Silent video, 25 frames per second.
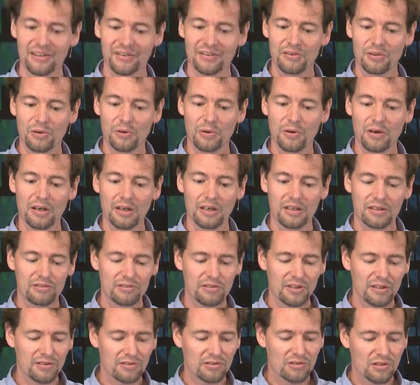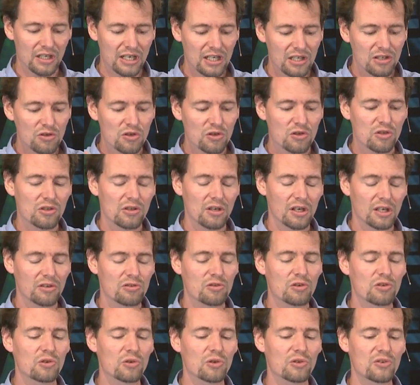So just intro
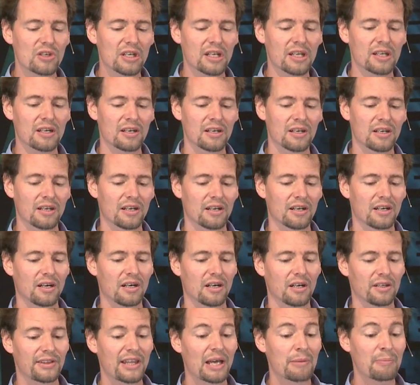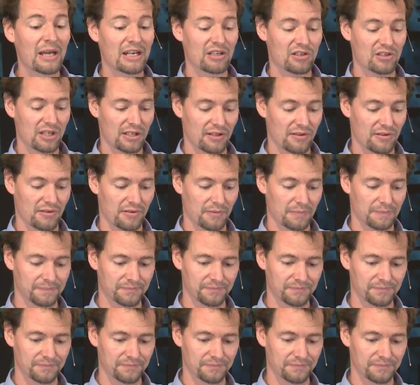introducing uh, dimensions.